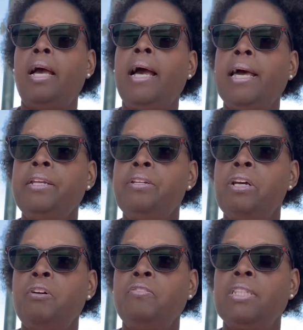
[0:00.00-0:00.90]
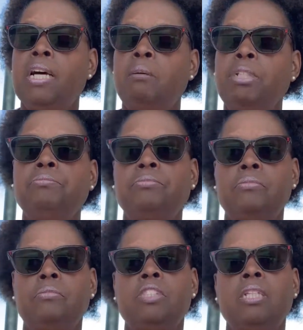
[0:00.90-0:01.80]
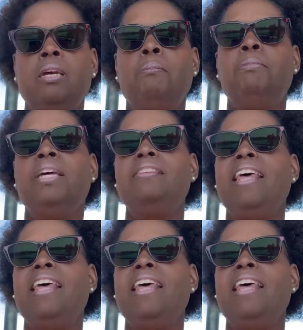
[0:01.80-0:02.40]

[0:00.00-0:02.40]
How do you know, Folami? Been